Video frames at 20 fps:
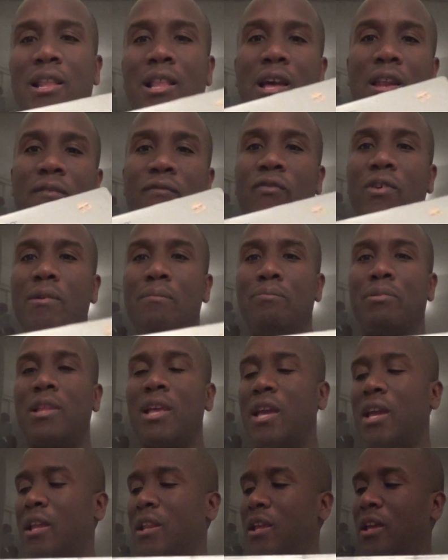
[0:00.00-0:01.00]
a lot of fun
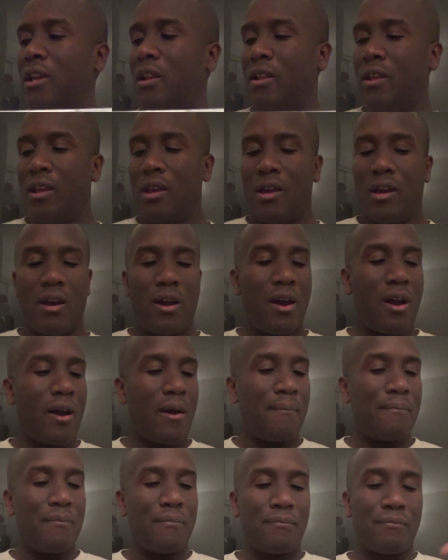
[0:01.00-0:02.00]
playing it.
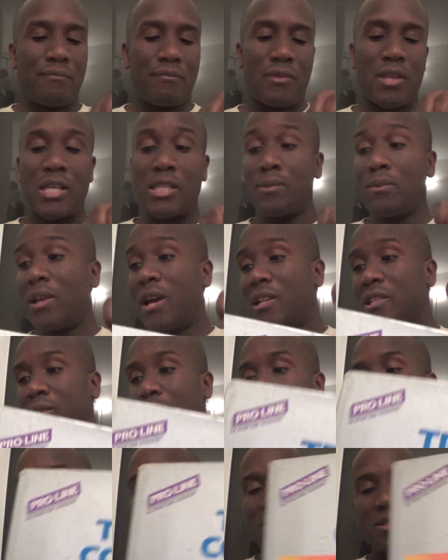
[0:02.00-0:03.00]
Takes a lot of
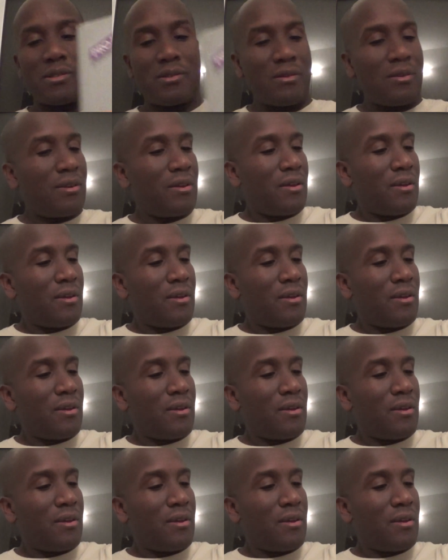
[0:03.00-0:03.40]
space,